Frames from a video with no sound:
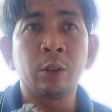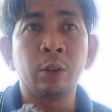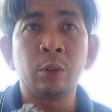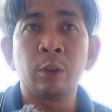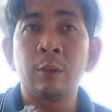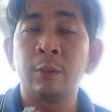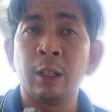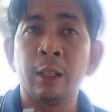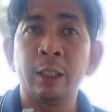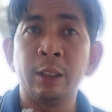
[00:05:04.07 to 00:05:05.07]
doctor to have
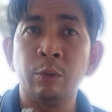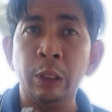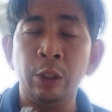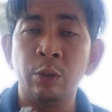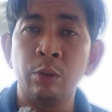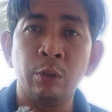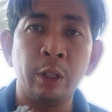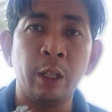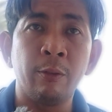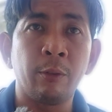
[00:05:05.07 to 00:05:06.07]
died in Region
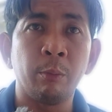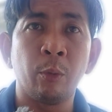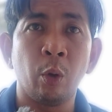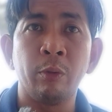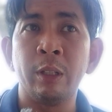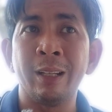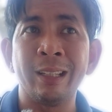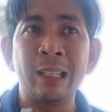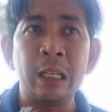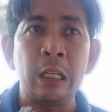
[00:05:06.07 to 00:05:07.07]
3 from COVID
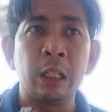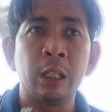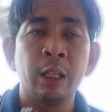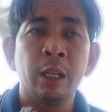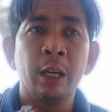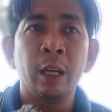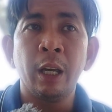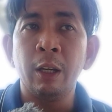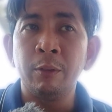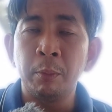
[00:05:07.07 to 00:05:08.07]
19.
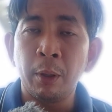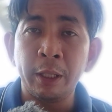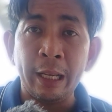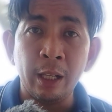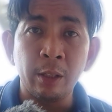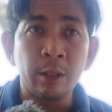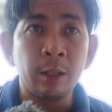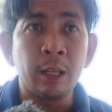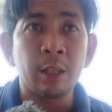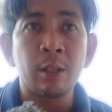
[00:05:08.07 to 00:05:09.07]
Everybody
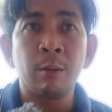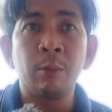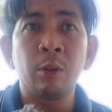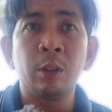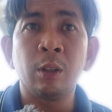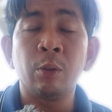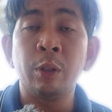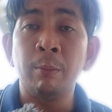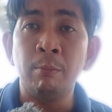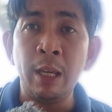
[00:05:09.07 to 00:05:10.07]
else in that seminar,
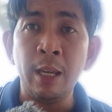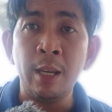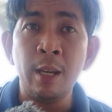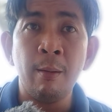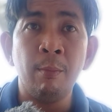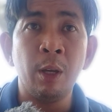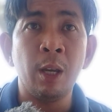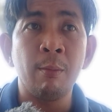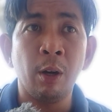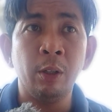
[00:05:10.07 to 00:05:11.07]
including me,
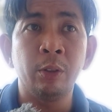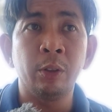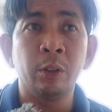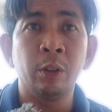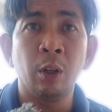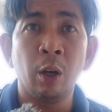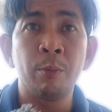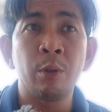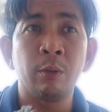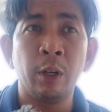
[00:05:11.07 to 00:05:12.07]
became under
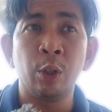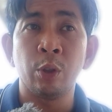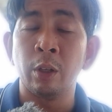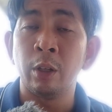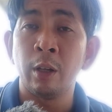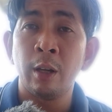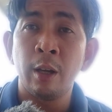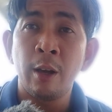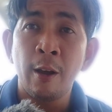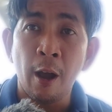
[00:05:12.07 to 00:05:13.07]
observation.
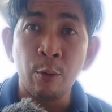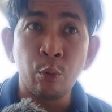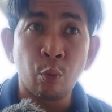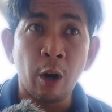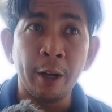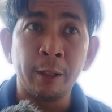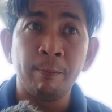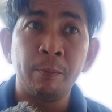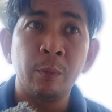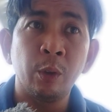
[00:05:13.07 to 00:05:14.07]
I was right.
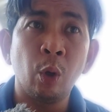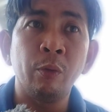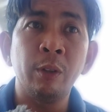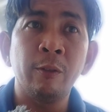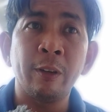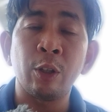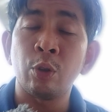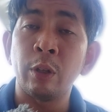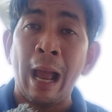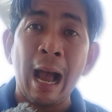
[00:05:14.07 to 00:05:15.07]
The COVID
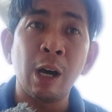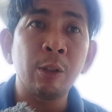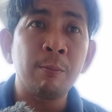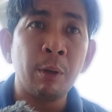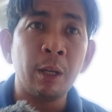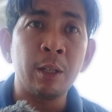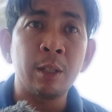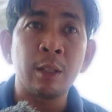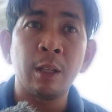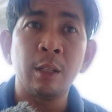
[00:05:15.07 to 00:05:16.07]
infection
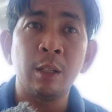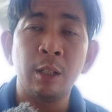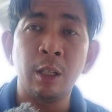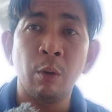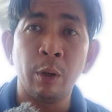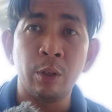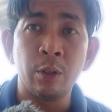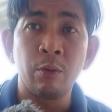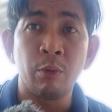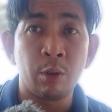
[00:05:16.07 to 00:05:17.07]
outpaced the
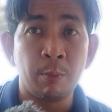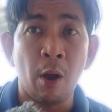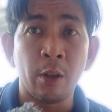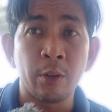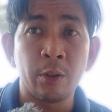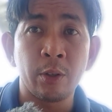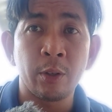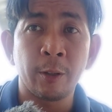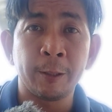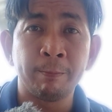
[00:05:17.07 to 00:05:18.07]
DOH's response.